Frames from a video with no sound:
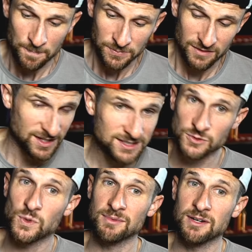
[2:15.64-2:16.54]
this
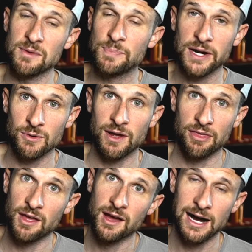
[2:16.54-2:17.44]
is what I'm going to be putting
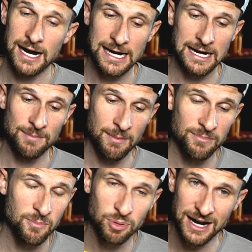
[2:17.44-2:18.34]
with. I've
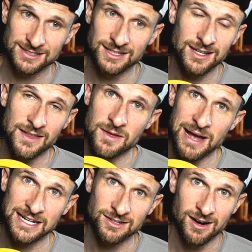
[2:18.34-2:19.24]
been practicing a lot in the
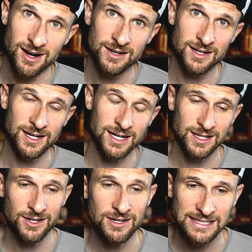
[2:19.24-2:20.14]
backyard. A
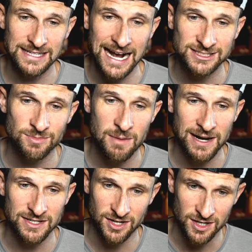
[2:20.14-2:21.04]
lot of you guys asked about
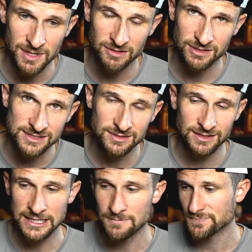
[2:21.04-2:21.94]
my tournament
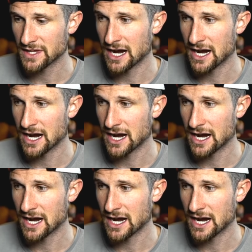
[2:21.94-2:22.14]
recently.